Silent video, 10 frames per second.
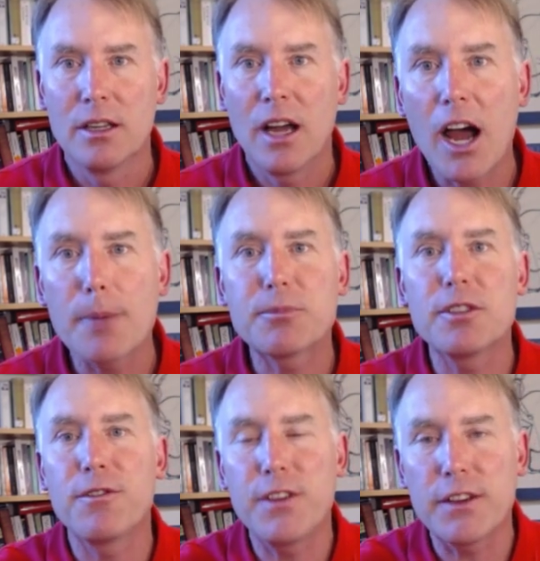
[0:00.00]
up to
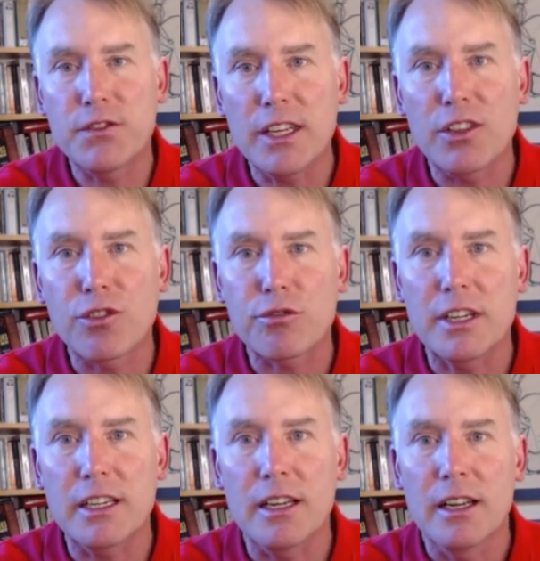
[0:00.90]

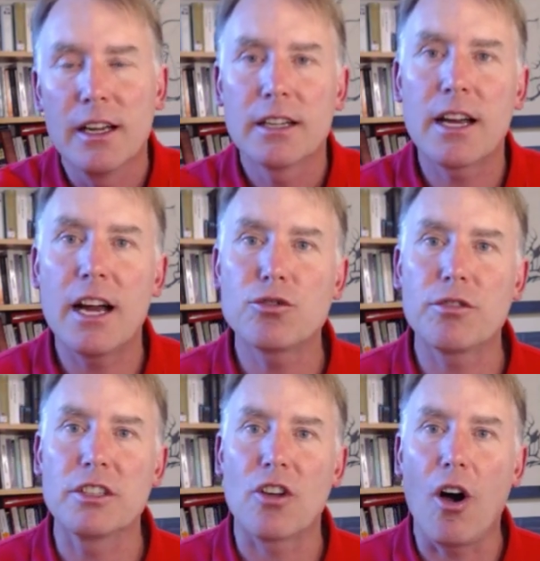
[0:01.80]
53
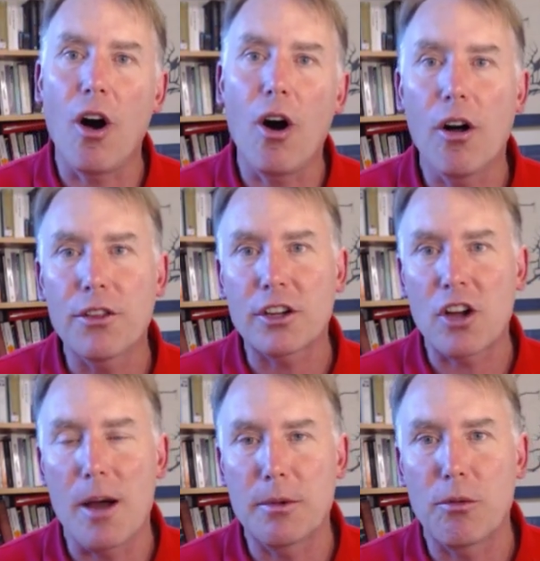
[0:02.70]
countries, all the
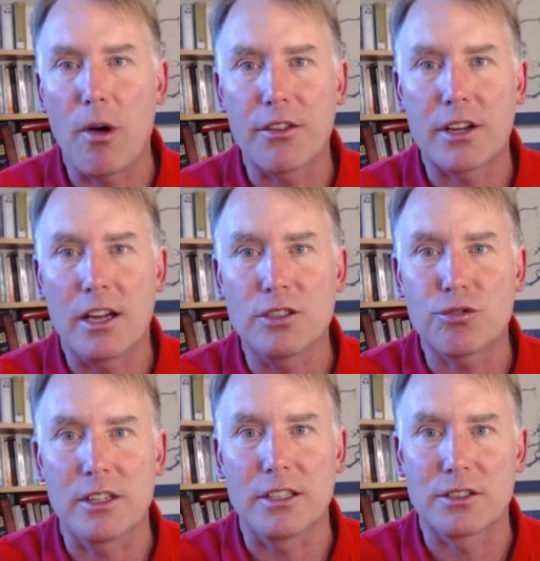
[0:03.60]
Commonwealth
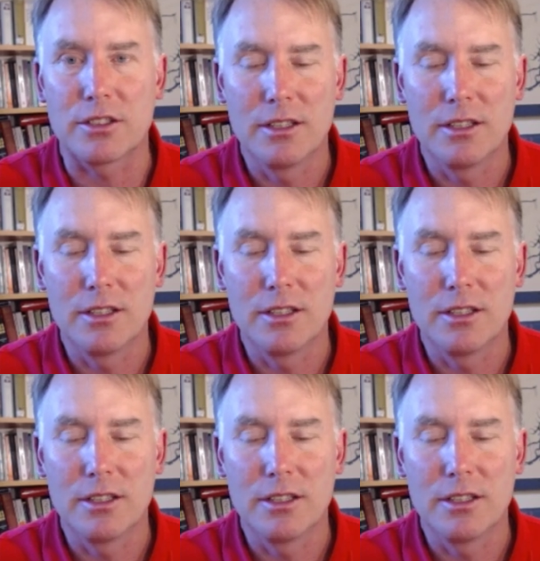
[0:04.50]
countries.